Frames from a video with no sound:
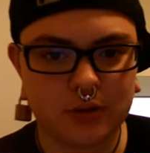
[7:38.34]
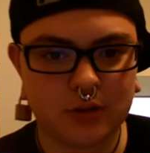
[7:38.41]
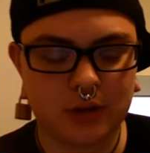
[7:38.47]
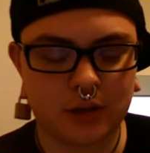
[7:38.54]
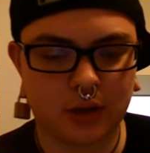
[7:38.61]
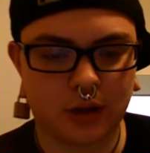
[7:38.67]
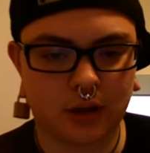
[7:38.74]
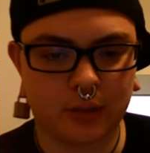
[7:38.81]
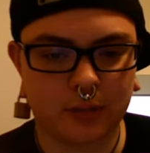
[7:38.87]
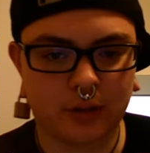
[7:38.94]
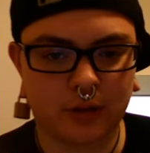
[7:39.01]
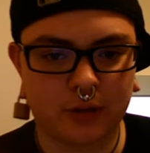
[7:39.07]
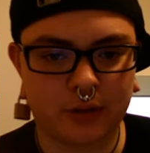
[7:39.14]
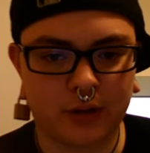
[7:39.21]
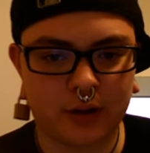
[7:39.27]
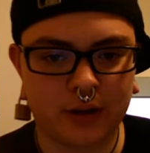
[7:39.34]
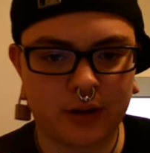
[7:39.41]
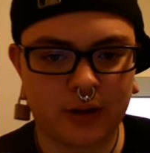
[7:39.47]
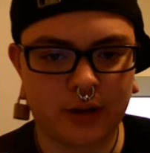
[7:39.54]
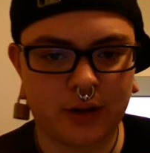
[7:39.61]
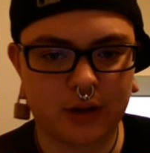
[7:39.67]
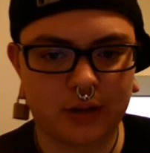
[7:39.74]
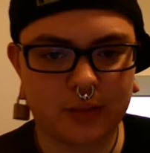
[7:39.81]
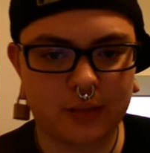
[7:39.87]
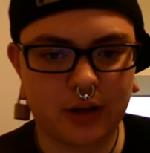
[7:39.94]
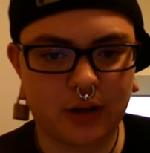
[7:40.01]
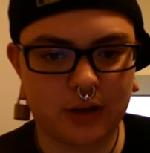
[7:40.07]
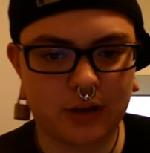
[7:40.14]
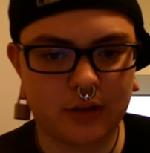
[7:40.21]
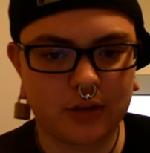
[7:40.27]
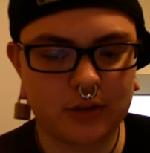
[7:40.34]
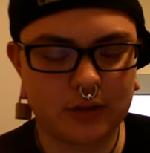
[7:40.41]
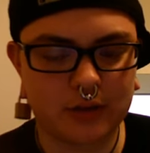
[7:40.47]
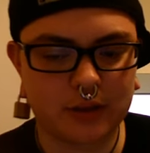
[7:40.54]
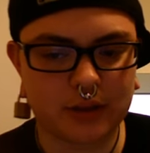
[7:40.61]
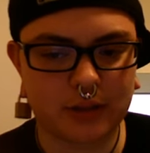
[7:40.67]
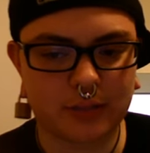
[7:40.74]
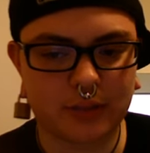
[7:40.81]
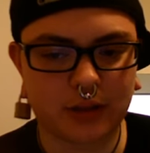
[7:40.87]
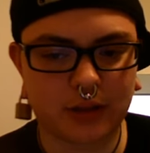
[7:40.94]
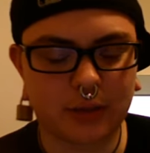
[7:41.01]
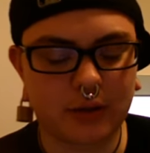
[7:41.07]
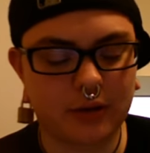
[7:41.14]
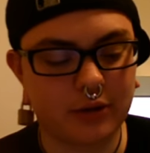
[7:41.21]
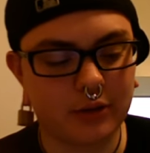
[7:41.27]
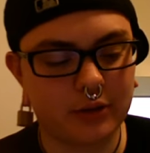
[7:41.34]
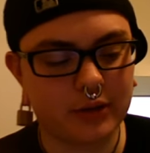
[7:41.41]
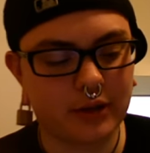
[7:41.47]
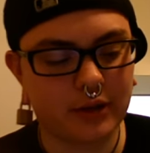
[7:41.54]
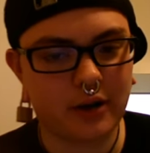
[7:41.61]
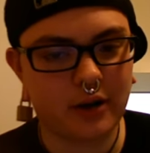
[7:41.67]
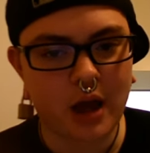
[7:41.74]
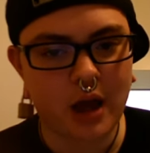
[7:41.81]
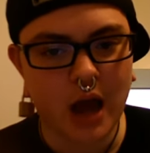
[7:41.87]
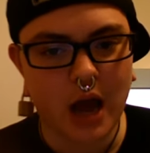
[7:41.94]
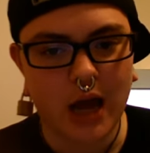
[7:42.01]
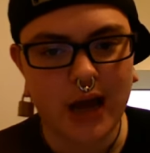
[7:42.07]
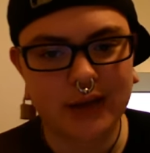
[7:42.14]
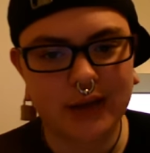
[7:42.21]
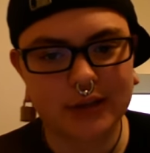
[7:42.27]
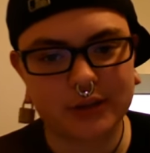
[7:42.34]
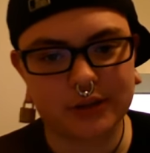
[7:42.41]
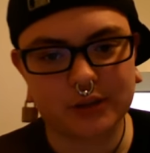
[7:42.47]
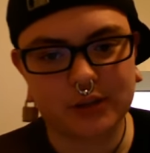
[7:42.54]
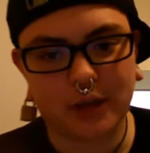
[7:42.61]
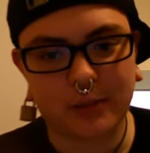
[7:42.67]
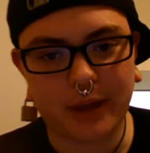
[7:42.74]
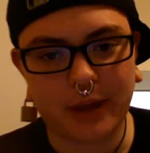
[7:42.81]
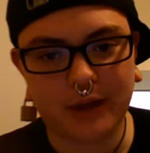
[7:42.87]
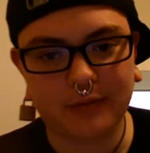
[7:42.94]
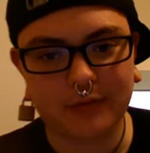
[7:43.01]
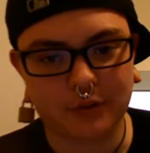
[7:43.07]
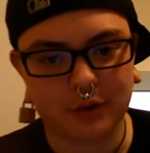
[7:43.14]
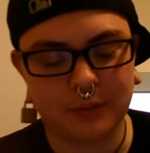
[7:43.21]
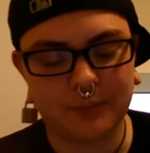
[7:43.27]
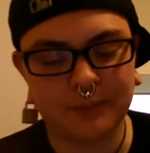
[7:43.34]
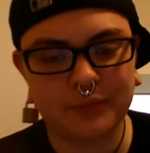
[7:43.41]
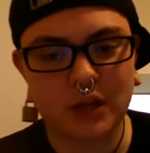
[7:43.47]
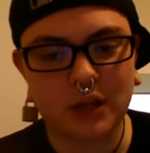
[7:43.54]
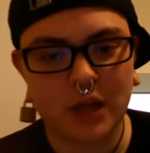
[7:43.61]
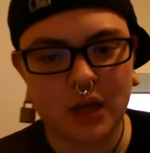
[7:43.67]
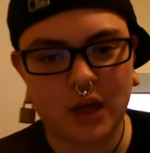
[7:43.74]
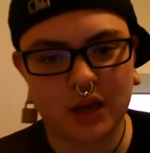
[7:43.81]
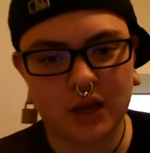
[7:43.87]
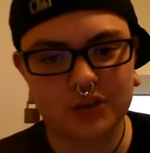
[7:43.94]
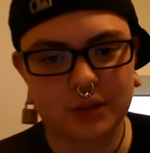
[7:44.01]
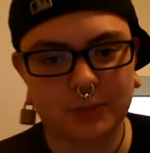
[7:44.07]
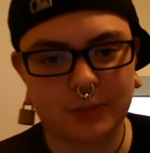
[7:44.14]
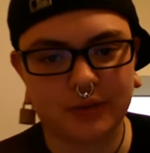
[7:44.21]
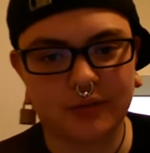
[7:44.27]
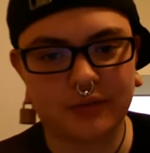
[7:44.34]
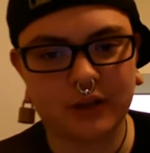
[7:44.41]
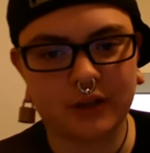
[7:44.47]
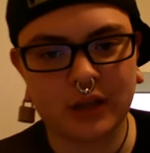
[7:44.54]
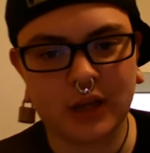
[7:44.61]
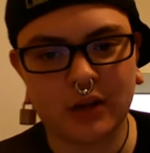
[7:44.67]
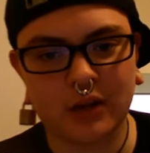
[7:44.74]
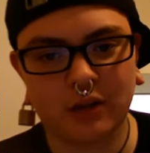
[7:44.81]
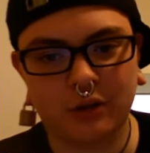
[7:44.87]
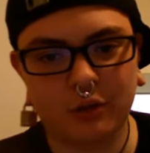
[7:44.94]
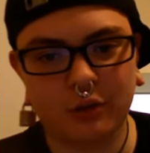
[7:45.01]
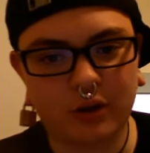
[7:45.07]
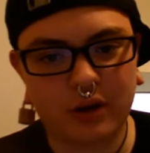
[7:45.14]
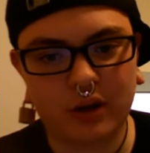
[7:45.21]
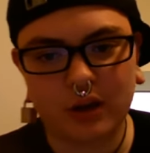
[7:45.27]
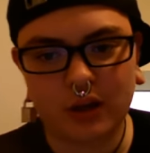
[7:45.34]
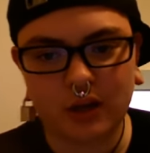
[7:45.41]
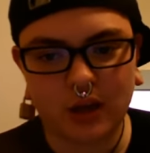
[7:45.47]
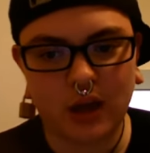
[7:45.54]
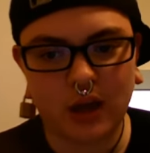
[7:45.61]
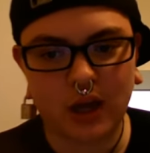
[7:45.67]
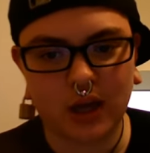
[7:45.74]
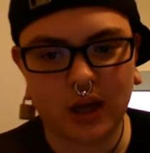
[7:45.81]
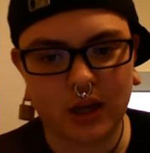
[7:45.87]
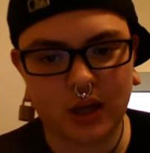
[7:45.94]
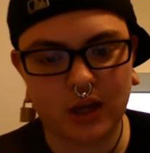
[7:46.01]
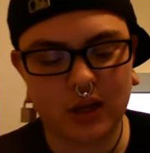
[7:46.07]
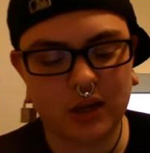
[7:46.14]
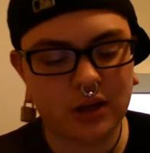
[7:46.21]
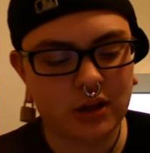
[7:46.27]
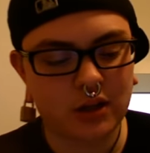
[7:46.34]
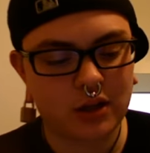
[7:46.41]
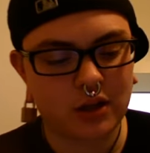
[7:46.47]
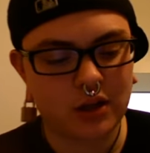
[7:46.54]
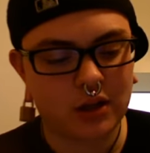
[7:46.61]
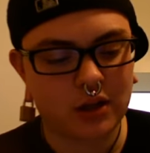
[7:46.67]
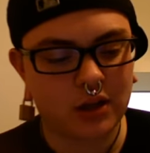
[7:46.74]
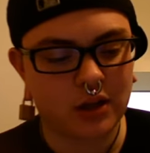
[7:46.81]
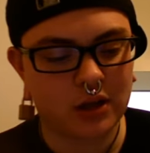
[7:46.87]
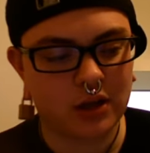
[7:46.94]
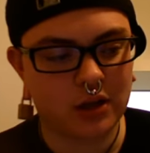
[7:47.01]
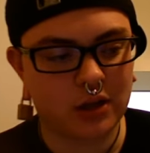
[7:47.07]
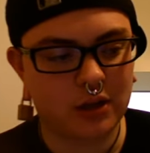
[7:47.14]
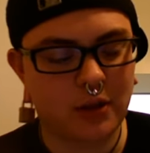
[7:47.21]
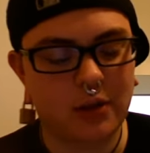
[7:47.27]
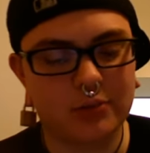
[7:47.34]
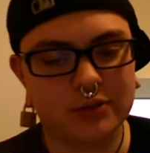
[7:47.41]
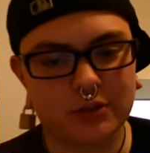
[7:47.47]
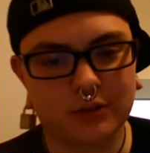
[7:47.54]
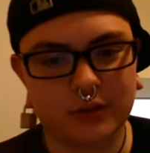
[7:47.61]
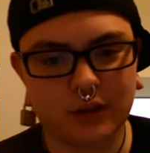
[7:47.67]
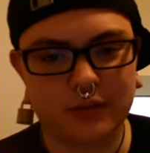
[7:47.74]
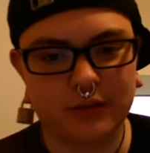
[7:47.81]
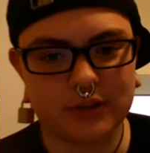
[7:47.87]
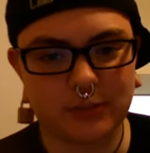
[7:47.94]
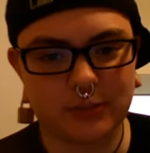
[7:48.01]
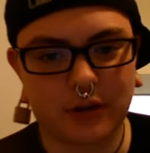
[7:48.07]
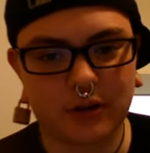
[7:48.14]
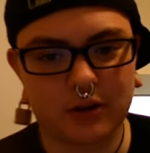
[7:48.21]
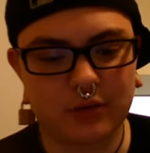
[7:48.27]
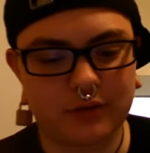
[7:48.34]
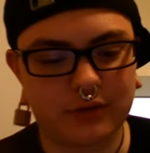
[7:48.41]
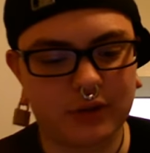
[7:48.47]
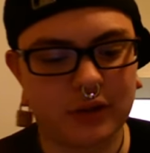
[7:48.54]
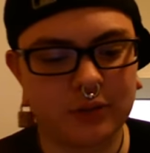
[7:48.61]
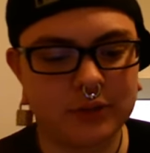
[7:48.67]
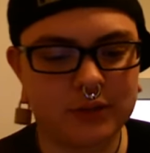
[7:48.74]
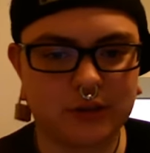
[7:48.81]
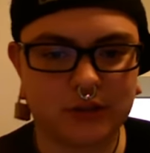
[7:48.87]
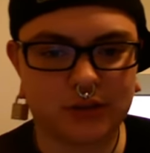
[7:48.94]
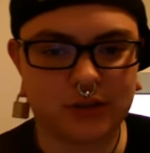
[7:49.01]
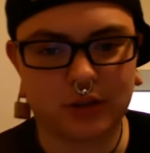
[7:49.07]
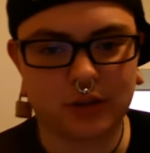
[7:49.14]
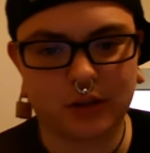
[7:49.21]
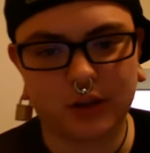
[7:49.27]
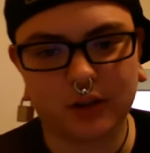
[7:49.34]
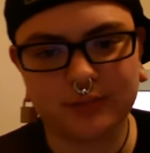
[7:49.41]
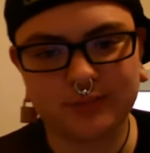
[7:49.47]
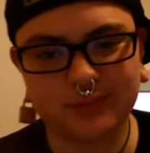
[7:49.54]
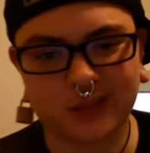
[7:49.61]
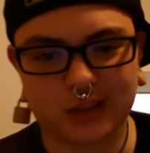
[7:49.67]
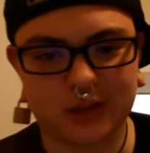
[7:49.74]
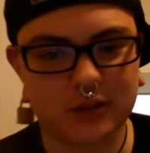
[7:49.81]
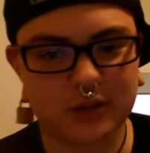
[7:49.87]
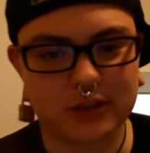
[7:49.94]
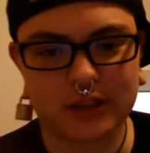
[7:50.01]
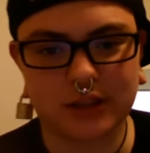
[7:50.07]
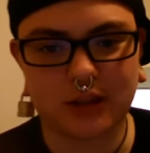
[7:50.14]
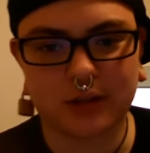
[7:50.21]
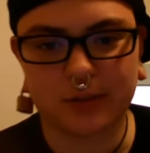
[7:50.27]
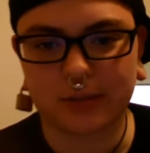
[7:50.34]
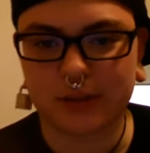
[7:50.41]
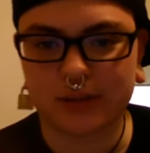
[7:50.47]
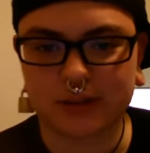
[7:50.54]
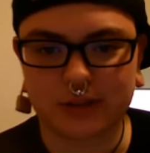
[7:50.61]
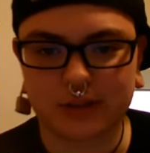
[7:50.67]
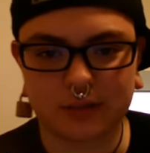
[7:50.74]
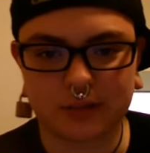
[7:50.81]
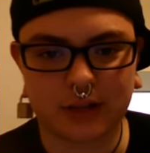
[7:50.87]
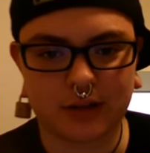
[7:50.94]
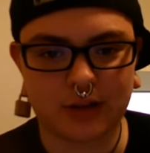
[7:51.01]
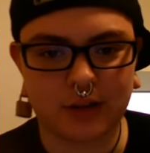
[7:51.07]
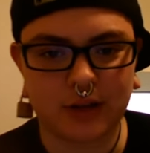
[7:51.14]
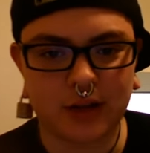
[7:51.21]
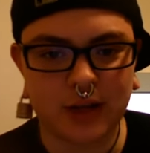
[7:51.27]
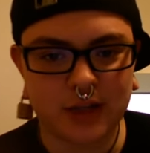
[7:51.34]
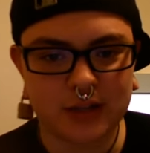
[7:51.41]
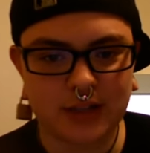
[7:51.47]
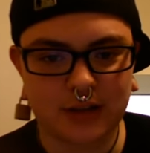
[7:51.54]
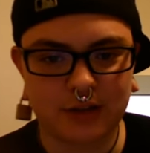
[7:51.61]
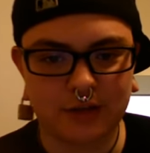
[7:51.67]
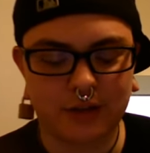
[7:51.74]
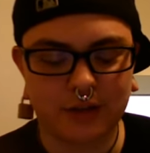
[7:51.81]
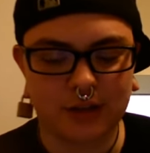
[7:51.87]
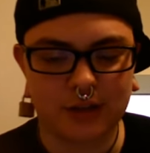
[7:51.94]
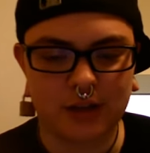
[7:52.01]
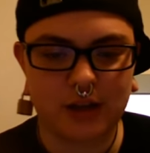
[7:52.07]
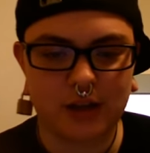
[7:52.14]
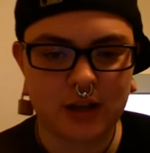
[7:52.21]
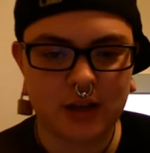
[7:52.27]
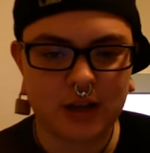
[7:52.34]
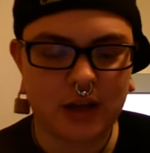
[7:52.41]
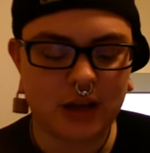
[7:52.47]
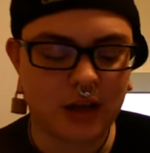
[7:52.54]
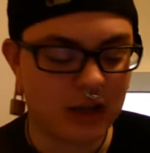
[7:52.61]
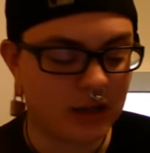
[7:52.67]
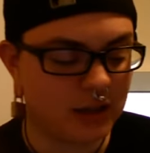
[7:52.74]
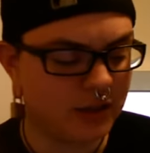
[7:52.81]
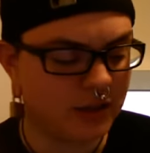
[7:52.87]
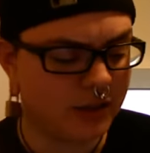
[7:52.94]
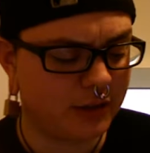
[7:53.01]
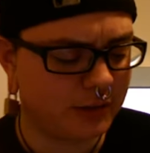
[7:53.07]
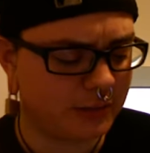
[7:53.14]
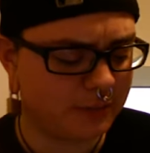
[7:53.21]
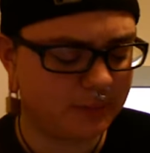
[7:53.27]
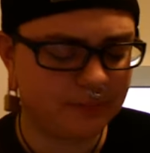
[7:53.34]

um, going on there. Let me know because I'm thinking about going there. I actually just got back from a trip in Philly and New York and um, I was over there visiting my girlfriend, and we just took a like a thirteen dollar bus or something down down to Philly, and um,